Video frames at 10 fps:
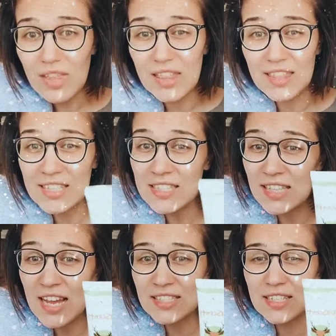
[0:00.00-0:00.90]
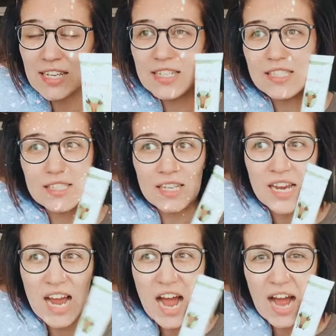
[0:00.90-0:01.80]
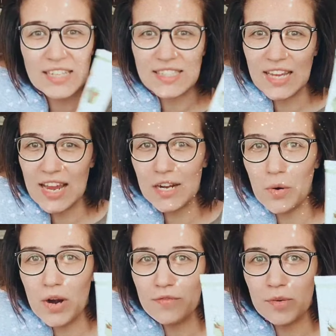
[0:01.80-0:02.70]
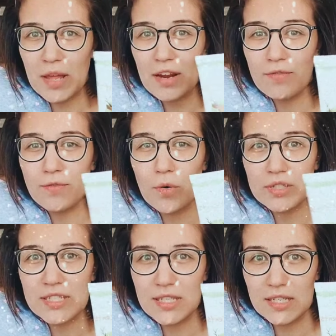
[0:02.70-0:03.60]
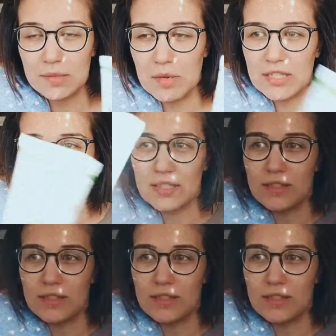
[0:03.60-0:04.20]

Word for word: This lasts us, I'd say anywhere from like four to six months,